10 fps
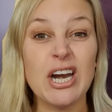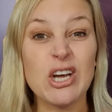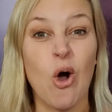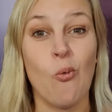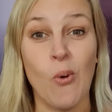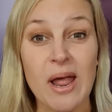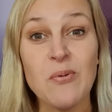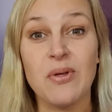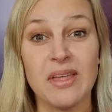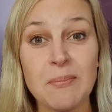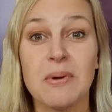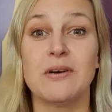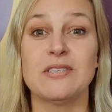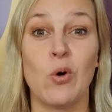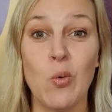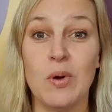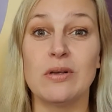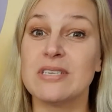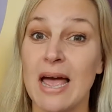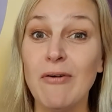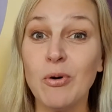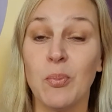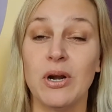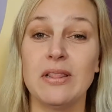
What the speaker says: of got away with it because almost everybody